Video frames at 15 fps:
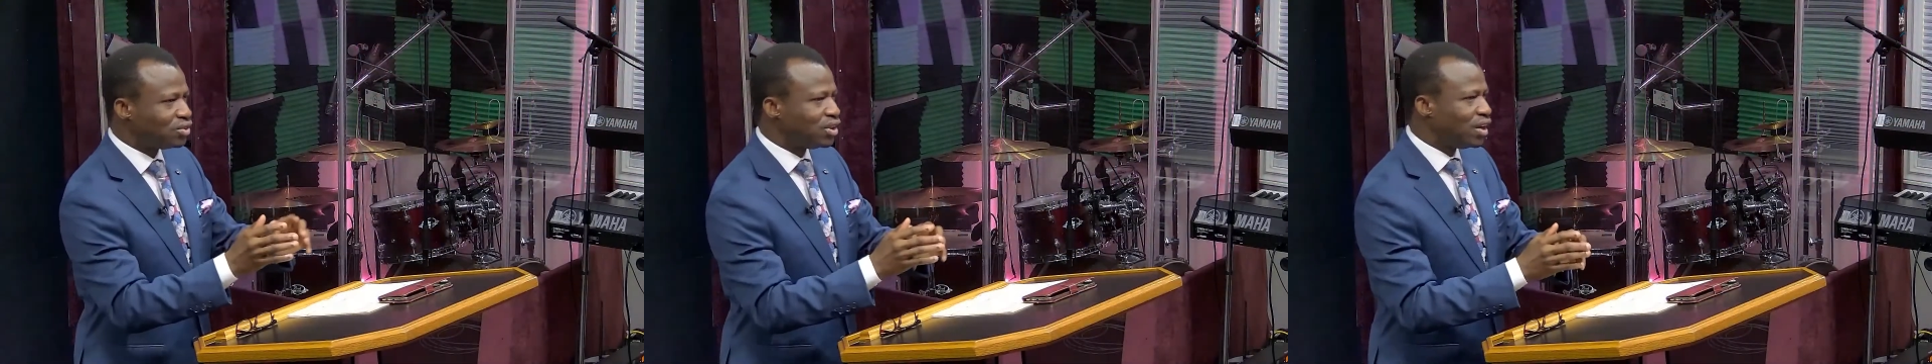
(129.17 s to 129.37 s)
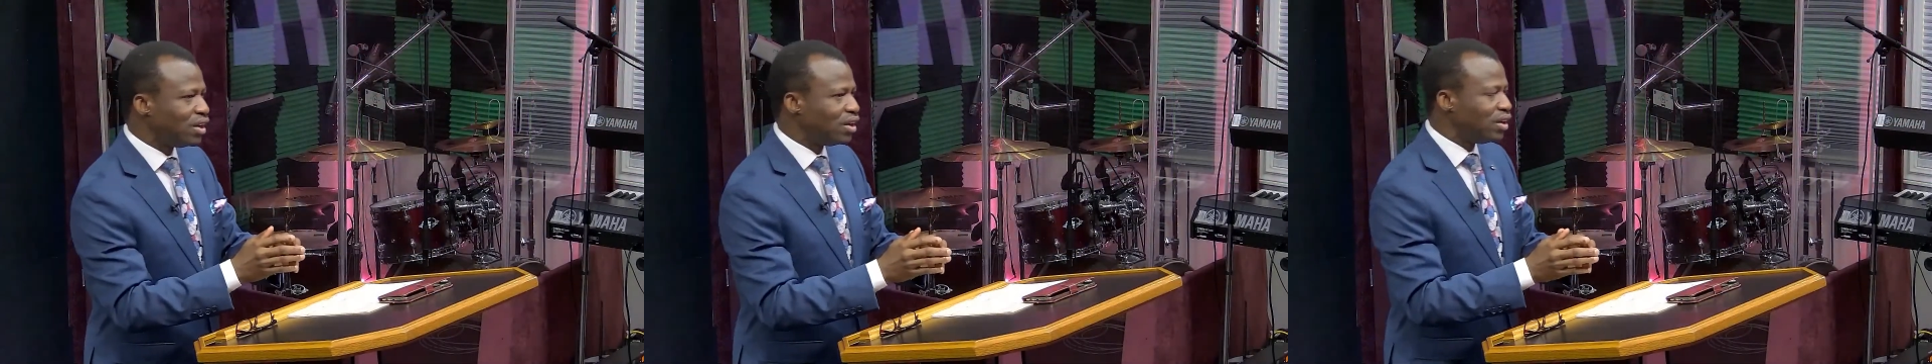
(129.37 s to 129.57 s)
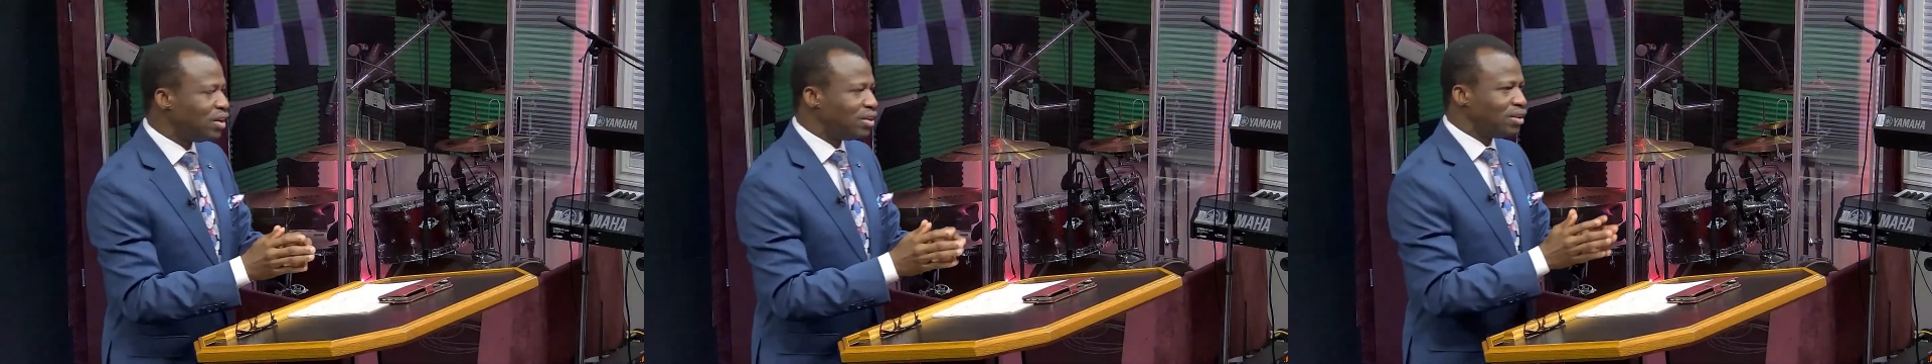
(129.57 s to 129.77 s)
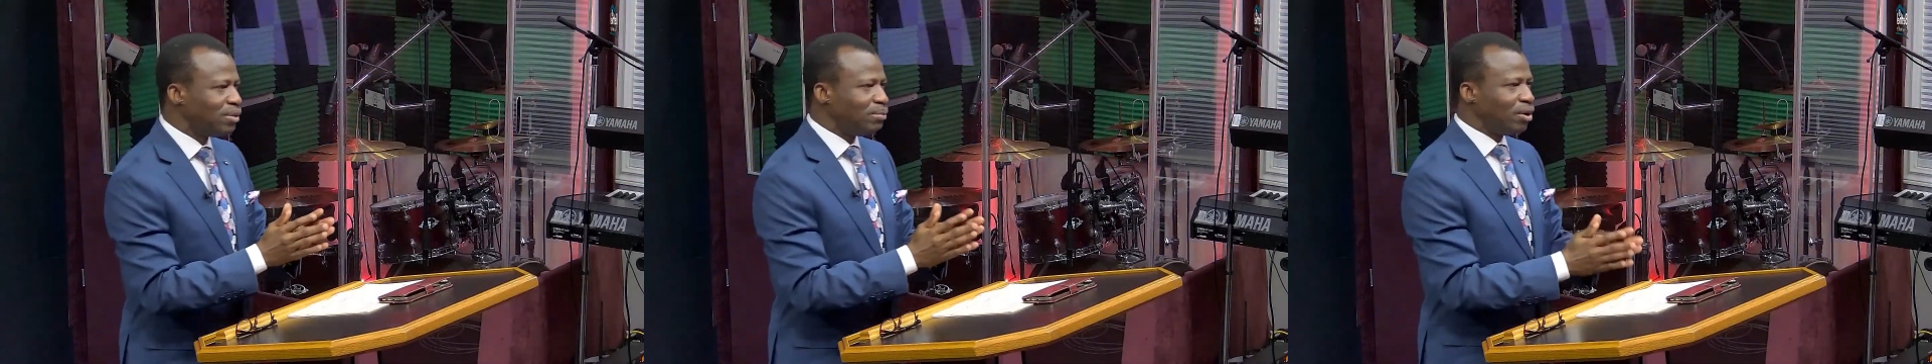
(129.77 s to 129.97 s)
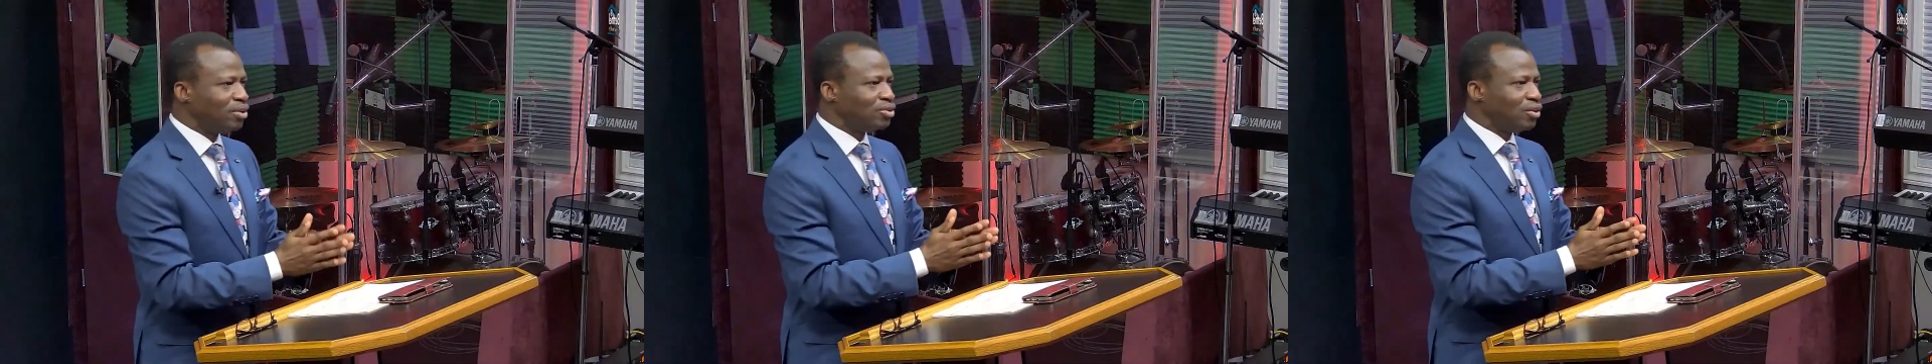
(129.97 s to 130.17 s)
day in the
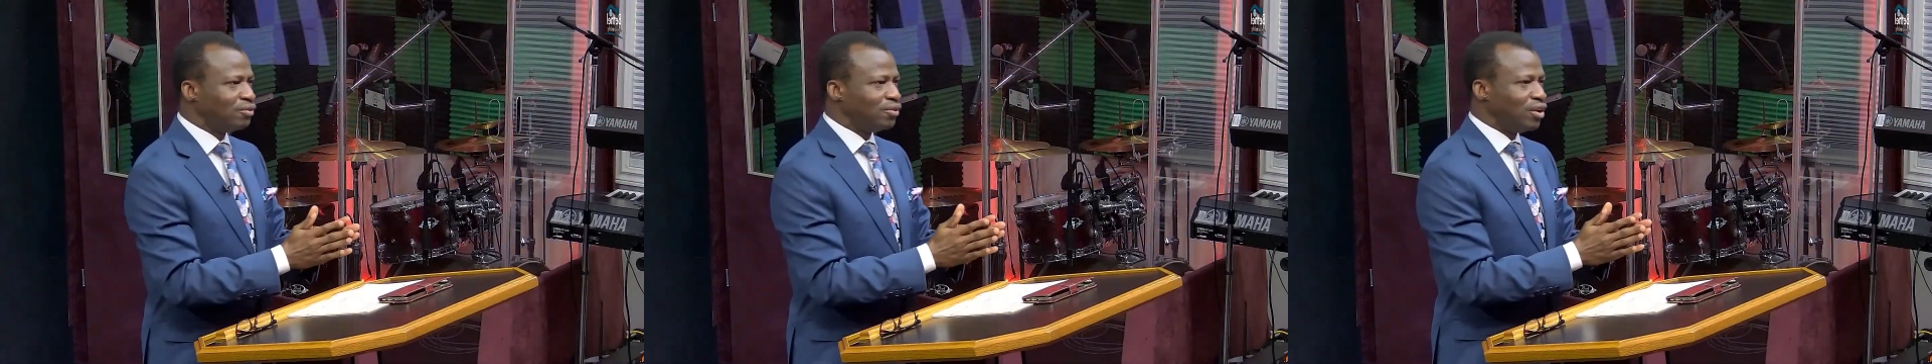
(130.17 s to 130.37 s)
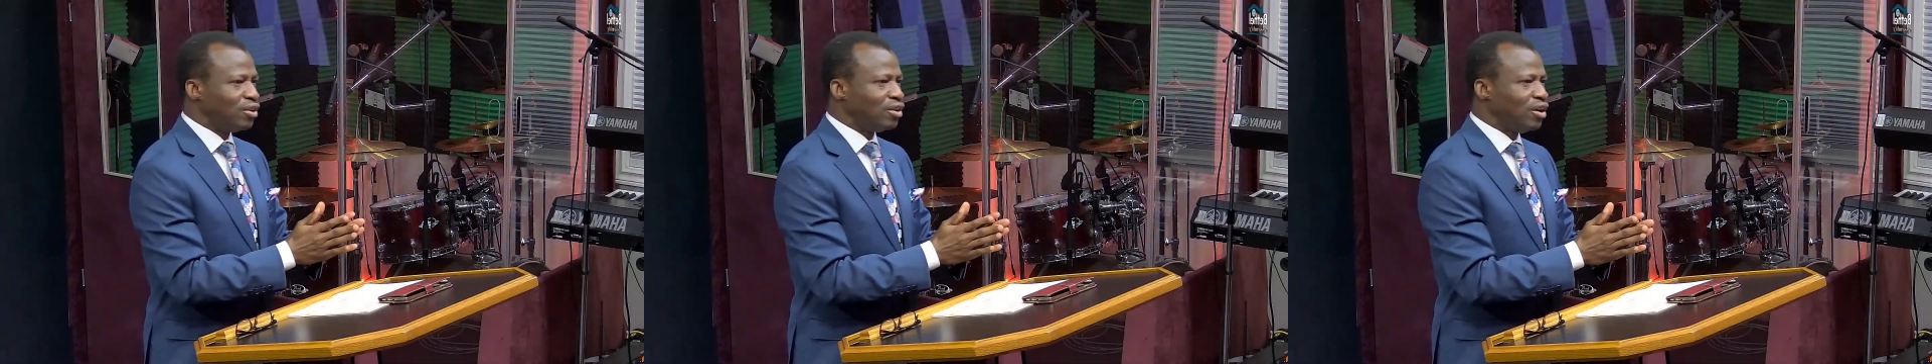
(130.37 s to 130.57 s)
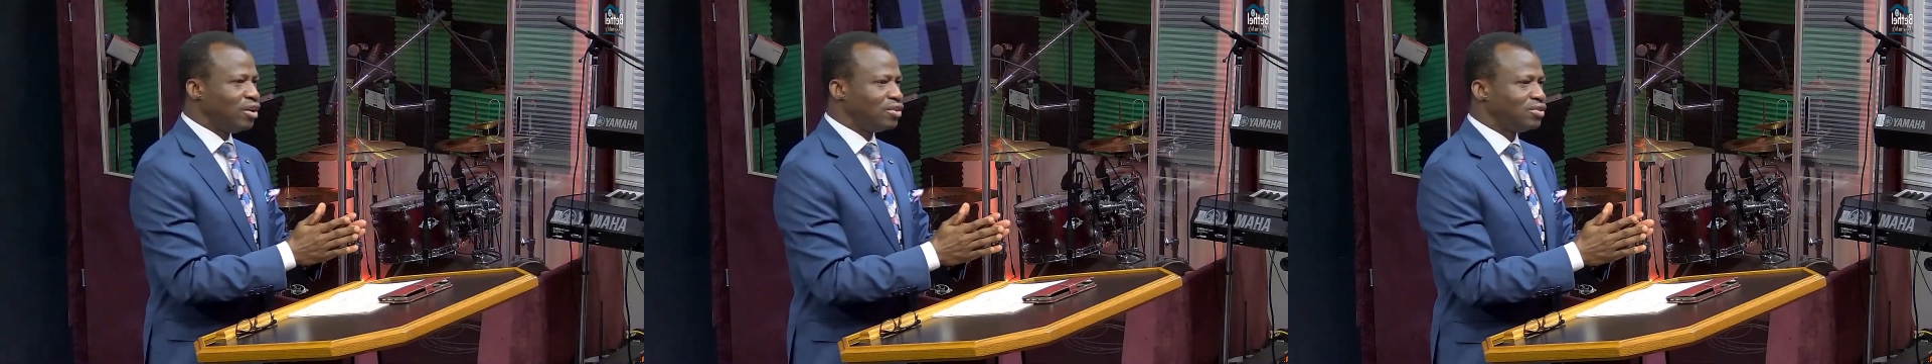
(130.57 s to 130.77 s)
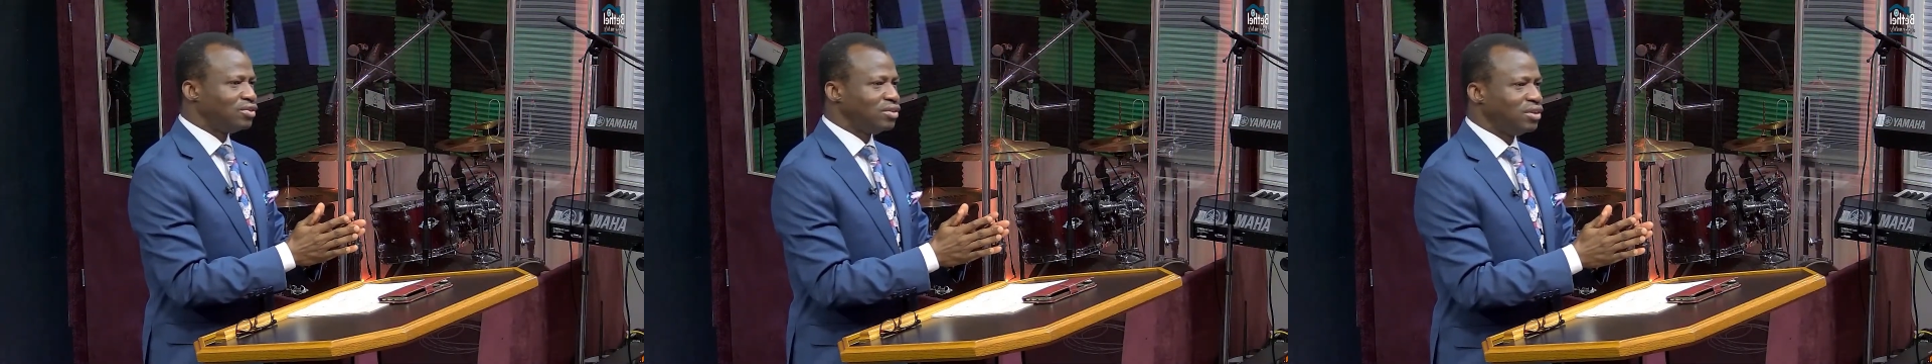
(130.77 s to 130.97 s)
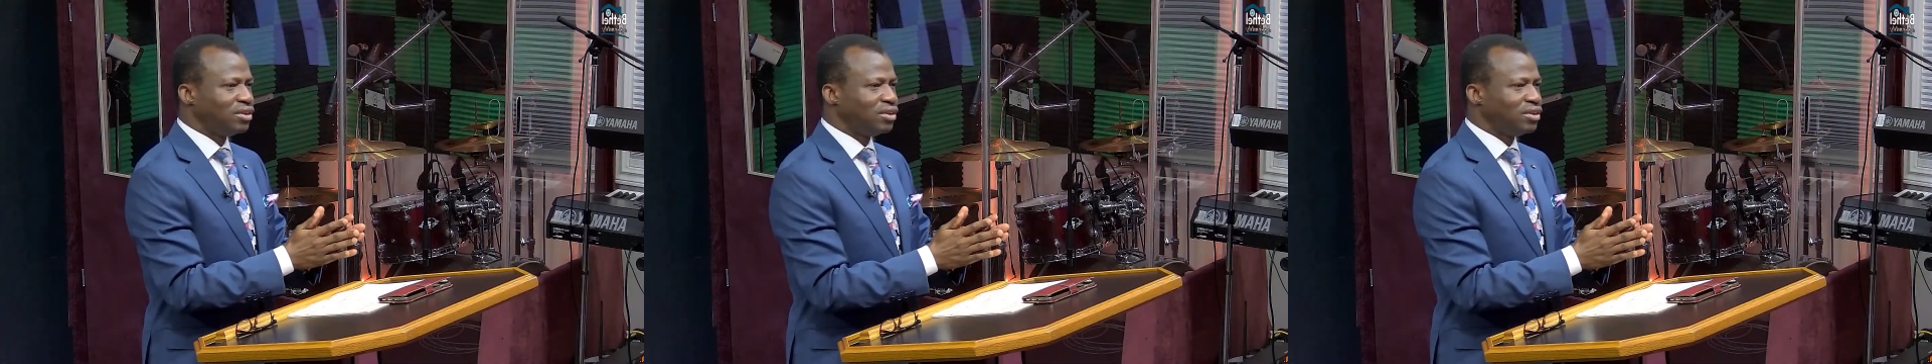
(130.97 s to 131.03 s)
month of August.